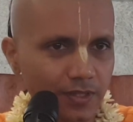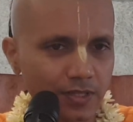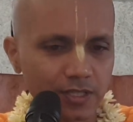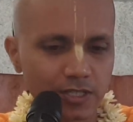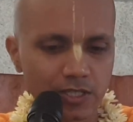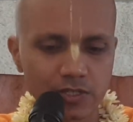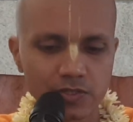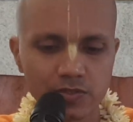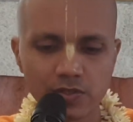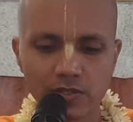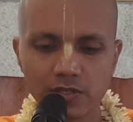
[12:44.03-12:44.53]

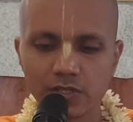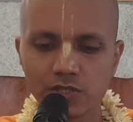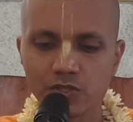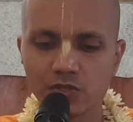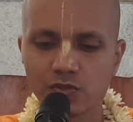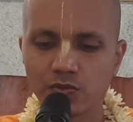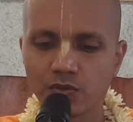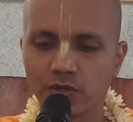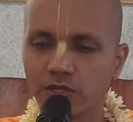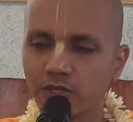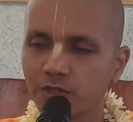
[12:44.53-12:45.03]
That's in this
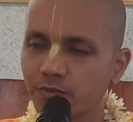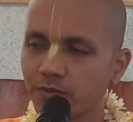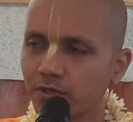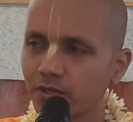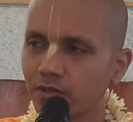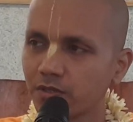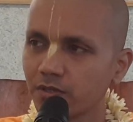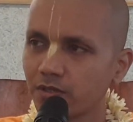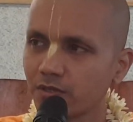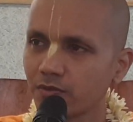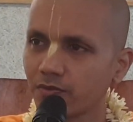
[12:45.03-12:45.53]
today's
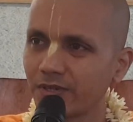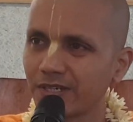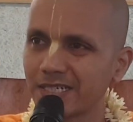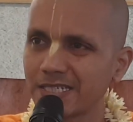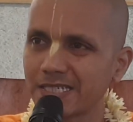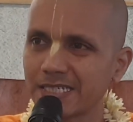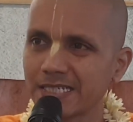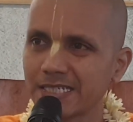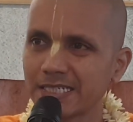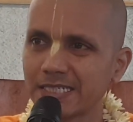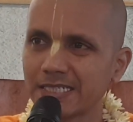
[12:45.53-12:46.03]
particular
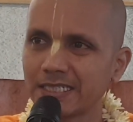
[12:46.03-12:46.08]
verse.